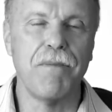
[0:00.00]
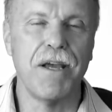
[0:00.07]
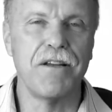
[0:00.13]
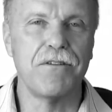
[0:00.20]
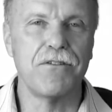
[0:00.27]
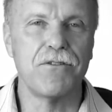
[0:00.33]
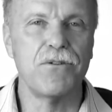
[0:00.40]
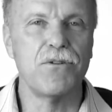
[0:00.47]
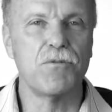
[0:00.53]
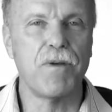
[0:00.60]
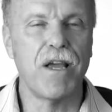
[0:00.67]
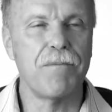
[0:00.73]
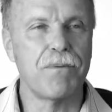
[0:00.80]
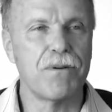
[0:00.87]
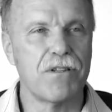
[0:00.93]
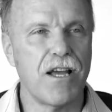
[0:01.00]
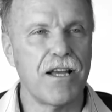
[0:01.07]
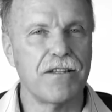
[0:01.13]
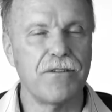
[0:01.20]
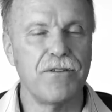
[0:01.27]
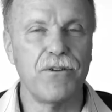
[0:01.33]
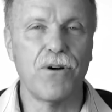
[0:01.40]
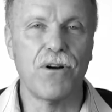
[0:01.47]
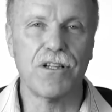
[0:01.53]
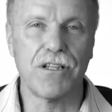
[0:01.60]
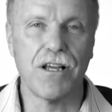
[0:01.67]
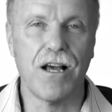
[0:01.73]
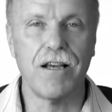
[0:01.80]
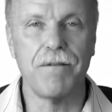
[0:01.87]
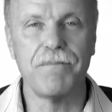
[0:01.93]
major newspapers like the New York
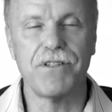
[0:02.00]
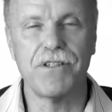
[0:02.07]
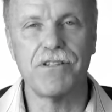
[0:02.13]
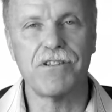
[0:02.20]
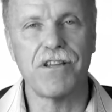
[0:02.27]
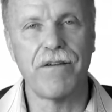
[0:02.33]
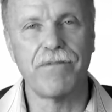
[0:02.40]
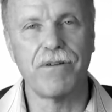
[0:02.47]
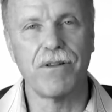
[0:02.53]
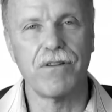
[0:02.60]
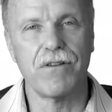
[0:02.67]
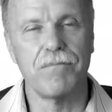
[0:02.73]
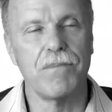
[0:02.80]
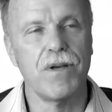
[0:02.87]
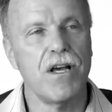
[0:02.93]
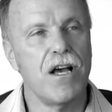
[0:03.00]
Times, and several of them